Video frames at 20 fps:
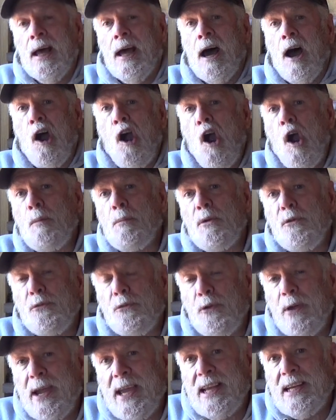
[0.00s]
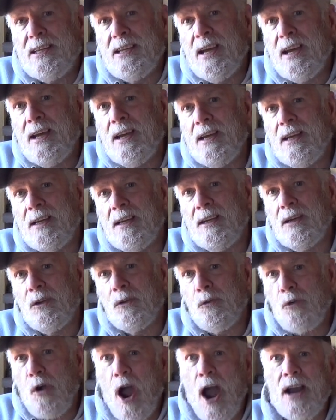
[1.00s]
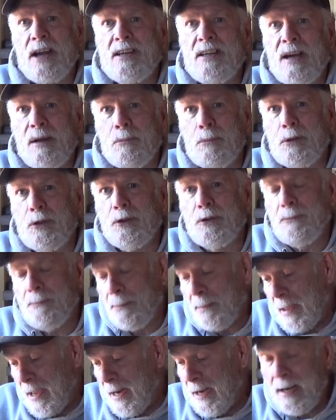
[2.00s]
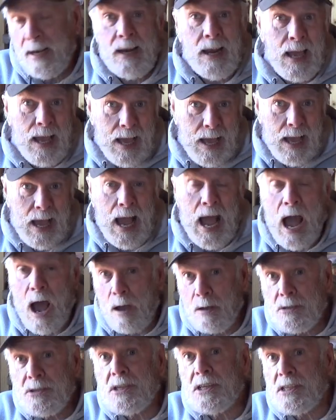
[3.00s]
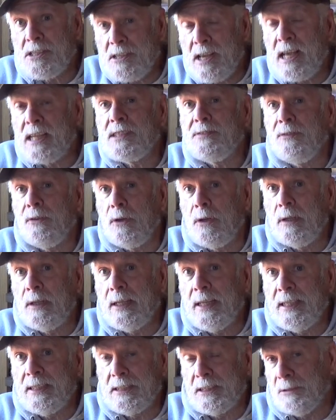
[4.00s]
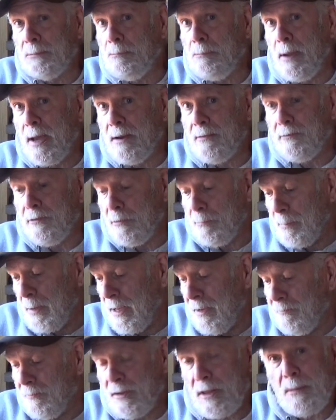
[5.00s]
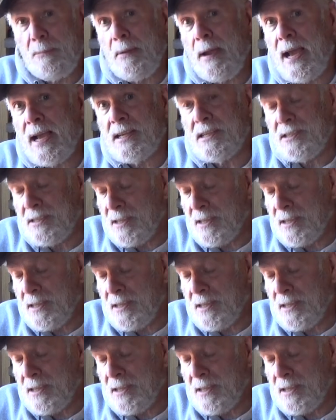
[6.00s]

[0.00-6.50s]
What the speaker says: Harbor Freight rock tumbler and how successful it's been for me for the past